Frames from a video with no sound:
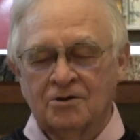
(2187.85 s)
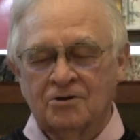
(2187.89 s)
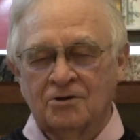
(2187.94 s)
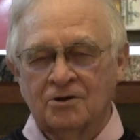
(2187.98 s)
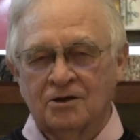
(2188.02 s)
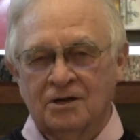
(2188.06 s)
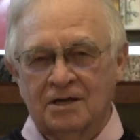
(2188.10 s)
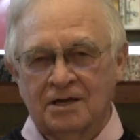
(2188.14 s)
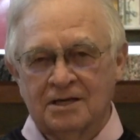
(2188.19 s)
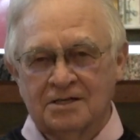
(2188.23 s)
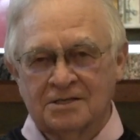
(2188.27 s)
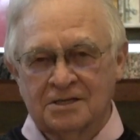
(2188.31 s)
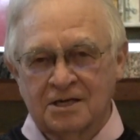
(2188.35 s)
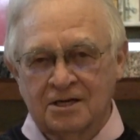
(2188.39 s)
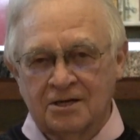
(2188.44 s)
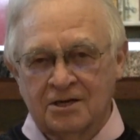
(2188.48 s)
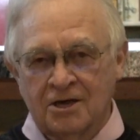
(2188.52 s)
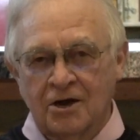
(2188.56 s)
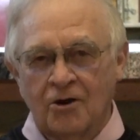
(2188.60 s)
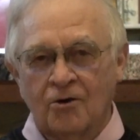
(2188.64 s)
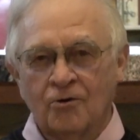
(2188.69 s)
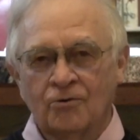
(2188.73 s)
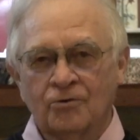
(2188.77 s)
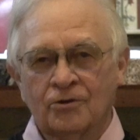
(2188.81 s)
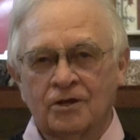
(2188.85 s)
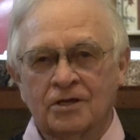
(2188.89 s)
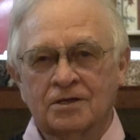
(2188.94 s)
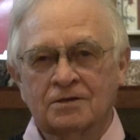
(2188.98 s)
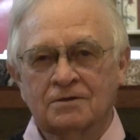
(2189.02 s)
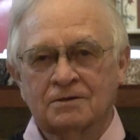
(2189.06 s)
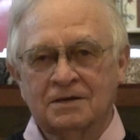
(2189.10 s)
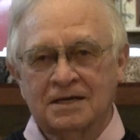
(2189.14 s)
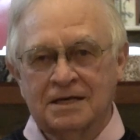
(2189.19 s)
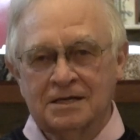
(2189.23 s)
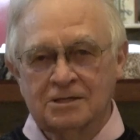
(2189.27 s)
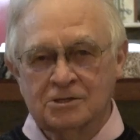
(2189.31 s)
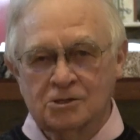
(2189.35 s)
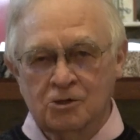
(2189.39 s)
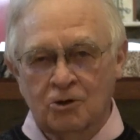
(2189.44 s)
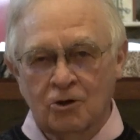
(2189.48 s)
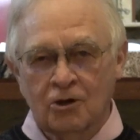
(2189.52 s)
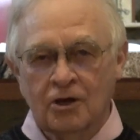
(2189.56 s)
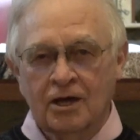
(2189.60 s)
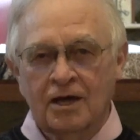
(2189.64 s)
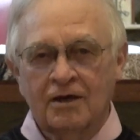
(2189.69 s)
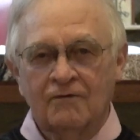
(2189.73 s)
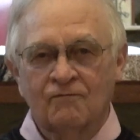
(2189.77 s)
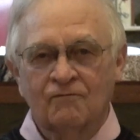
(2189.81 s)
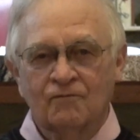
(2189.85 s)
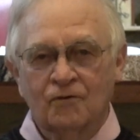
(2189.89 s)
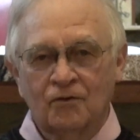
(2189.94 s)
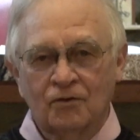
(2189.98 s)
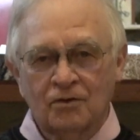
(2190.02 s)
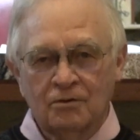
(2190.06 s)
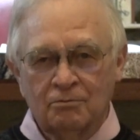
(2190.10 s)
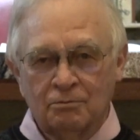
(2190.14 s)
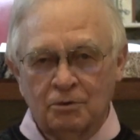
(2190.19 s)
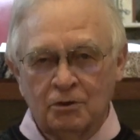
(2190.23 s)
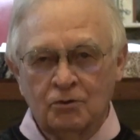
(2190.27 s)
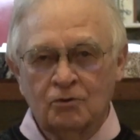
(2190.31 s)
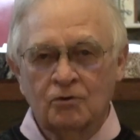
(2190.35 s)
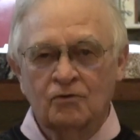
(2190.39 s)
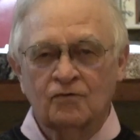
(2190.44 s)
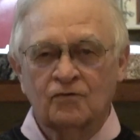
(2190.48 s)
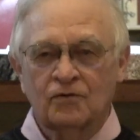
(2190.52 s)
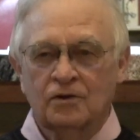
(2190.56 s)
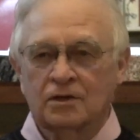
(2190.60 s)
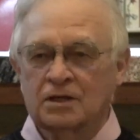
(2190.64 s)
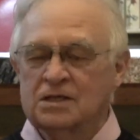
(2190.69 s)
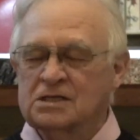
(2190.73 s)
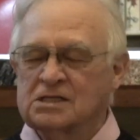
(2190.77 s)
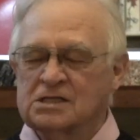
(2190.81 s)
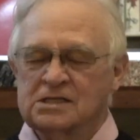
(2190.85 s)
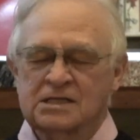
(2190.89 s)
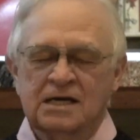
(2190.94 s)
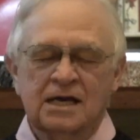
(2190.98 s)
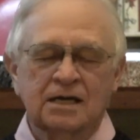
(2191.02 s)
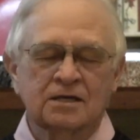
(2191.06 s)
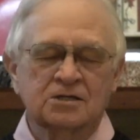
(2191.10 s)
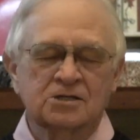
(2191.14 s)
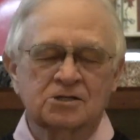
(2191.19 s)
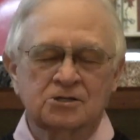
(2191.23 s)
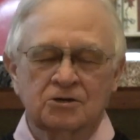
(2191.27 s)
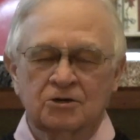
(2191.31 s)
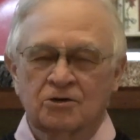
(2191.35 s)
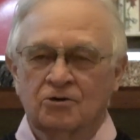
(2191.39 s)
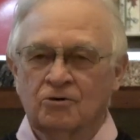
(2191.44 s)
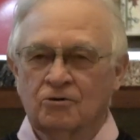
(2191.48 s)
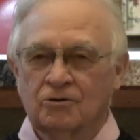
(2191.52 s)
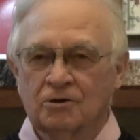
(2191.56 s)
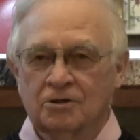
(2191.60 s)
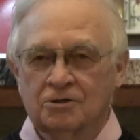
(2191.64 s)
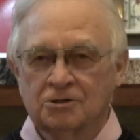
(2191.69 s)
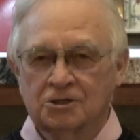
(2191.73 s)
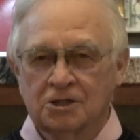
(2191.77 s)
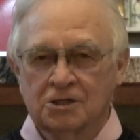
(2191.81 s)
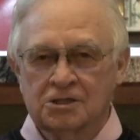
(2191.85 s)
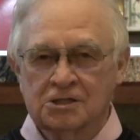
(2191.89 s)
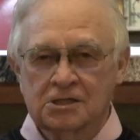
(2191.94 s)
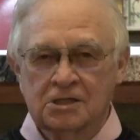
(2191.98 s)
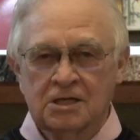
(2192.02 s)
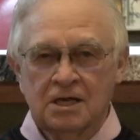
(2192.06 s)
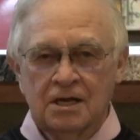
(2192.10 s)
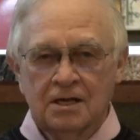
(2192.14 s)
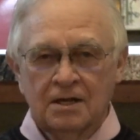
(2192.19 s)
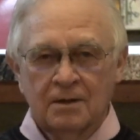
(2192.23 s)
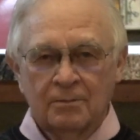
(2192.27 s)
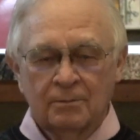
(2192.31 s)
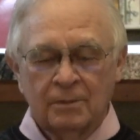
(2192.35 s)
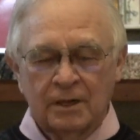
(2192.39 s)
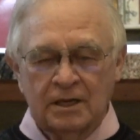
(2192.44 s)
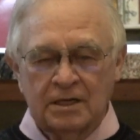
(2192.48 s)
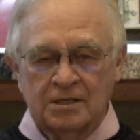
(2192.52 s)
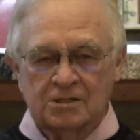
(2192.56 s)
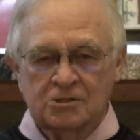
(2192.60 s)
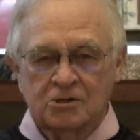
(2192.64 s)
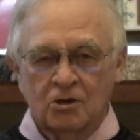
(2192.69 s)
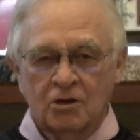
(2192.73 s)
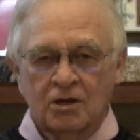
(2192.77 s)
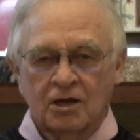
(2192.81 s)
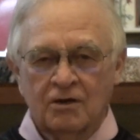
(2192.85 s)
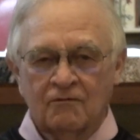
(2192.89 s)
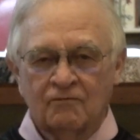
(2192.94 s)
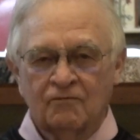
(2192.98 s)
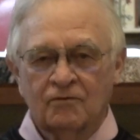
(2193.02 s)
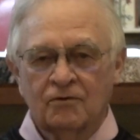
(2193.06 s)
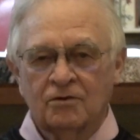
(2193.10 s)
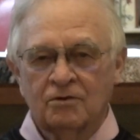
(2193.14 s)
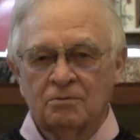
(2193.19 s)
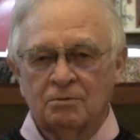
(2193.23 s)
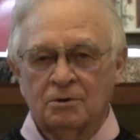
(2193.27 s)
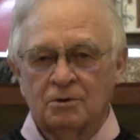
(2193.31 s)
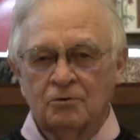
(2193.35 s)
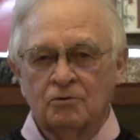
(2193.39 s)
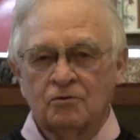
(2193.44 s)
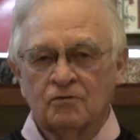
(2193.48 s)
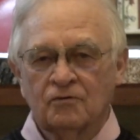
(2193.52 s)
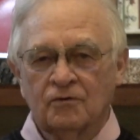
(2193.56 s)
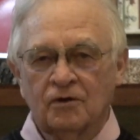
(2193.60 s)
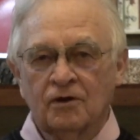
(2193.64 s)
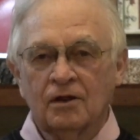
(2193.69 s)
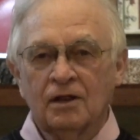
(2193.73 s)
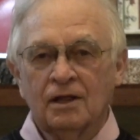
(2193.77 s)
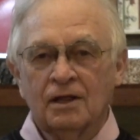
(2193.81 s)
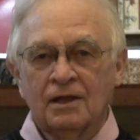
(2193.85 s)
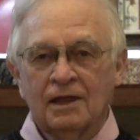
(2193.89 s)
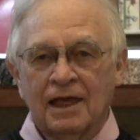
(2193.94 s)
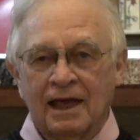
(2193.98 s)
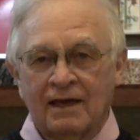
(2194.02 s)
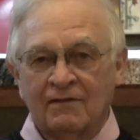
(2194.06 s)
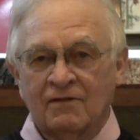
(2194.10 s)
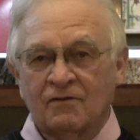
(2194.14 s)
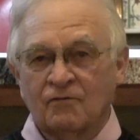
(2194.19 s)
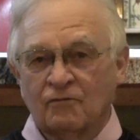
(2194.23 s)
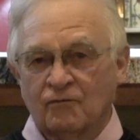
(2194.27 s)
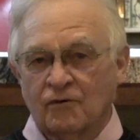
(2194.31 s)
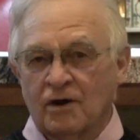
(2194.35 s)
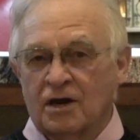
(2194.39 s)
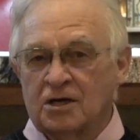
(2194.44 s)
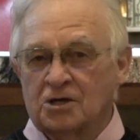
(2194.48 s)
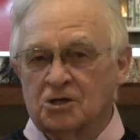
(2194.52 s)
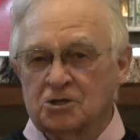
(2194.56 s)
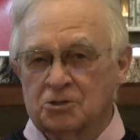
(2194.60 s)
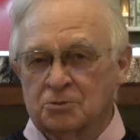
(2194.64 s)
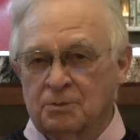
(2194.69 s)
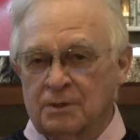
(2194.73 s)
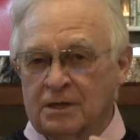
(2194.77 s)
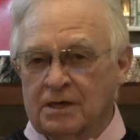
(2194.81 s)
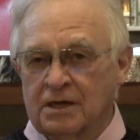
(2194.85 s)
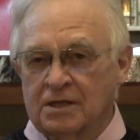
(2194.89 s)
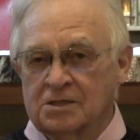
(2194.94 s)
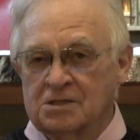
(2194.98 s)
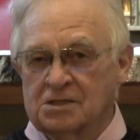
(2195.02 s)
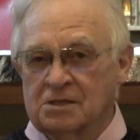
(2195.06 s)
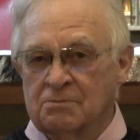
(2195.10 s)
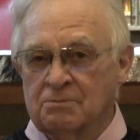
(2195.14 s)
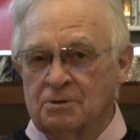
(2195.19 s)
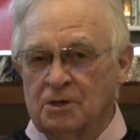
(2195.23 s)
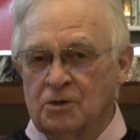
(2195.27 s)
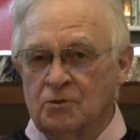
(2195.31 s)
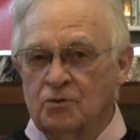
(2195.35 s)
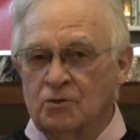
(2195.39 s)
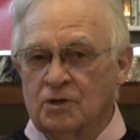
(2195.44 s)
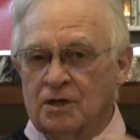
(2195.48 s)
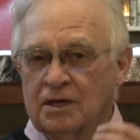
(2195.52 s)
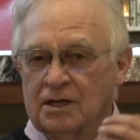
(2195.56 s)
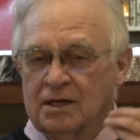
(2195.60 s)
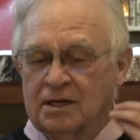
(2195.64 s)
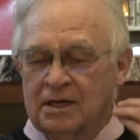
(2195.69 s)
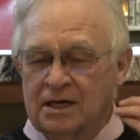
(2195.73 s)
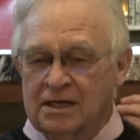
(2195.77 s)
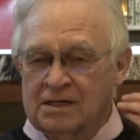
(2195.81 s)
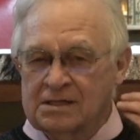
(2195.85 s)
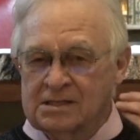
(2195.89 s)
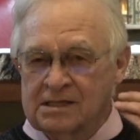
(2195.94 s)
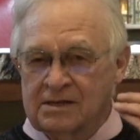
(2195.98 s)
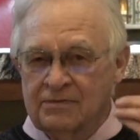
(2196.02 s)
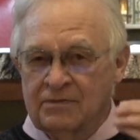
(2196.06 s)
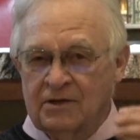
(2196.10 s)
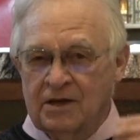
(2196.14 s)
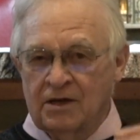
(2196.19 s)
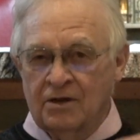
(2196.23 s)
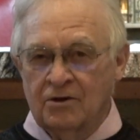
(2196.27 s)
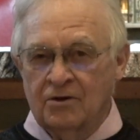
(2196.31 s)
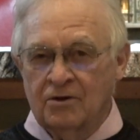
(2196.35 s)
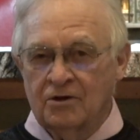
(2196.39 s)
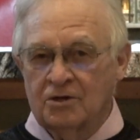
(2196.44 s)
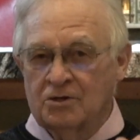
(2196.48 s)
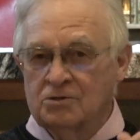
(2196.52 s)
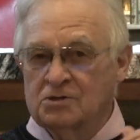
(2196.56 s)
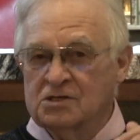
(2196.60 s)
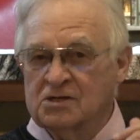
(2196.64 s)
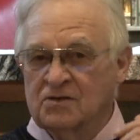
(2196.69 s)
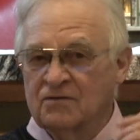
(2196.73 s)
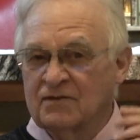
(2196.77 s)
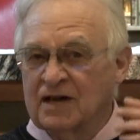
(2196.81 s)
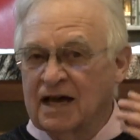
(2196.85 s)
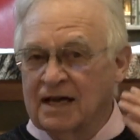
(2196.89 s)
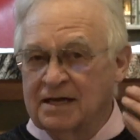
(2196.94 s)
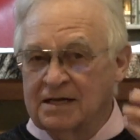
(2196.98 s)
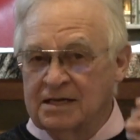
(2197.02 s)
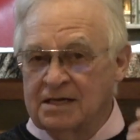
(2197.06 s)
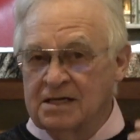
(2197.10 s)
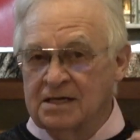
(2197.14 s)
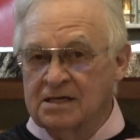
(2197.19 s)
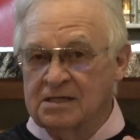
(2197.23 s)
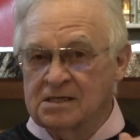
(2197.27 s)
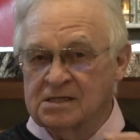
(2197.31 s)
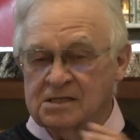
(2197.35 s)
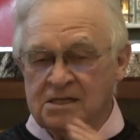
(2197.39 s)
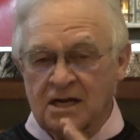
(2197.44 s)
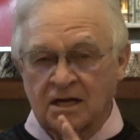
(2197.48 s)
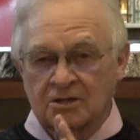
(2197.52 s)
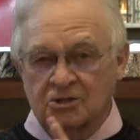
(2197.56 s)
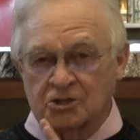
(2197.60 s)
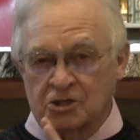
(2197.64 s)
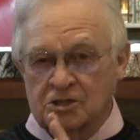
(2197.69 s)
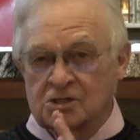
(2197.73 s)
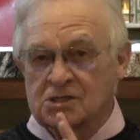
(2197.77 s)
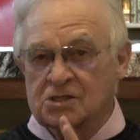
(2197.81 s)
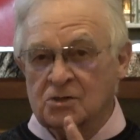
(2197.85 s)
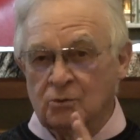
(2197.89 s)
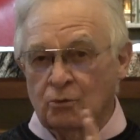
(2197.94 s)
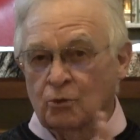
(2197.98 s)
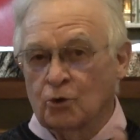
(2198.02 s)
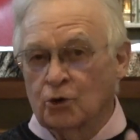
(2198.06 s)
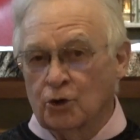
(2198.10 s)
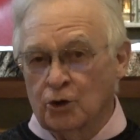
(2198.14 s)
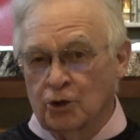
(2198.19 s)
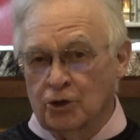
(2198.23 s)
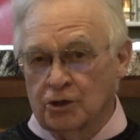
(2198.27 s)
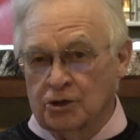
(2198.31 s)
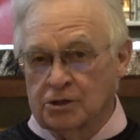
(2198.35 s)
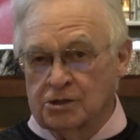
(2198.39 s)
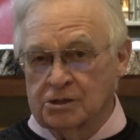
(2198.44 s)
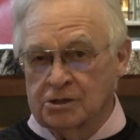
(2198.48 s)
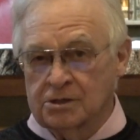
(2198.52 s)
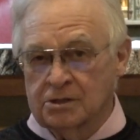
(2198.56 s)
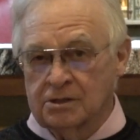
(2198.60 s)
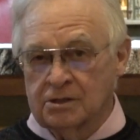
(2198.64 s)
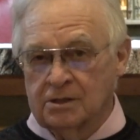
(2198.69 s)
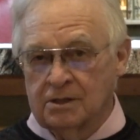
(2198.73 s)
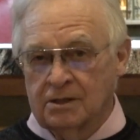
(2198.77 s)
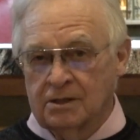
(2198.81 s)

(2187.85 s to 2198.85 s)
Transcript: you need to know that he's looking for the beautiful. His texts are gorgeous but he's looking for the beautiful. And the French, because the beauty is in their use of ideas, not just the words.